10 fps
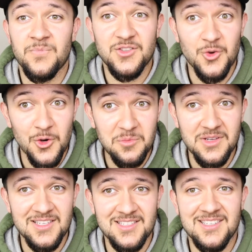Toy
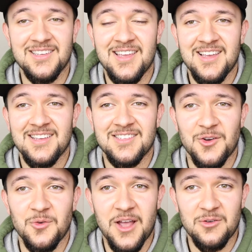Biz.
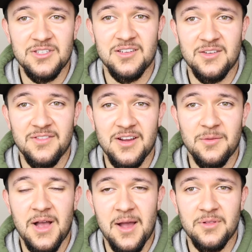So that was a very
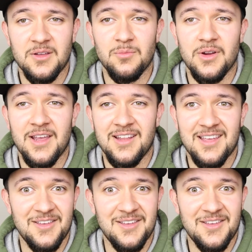popular brand.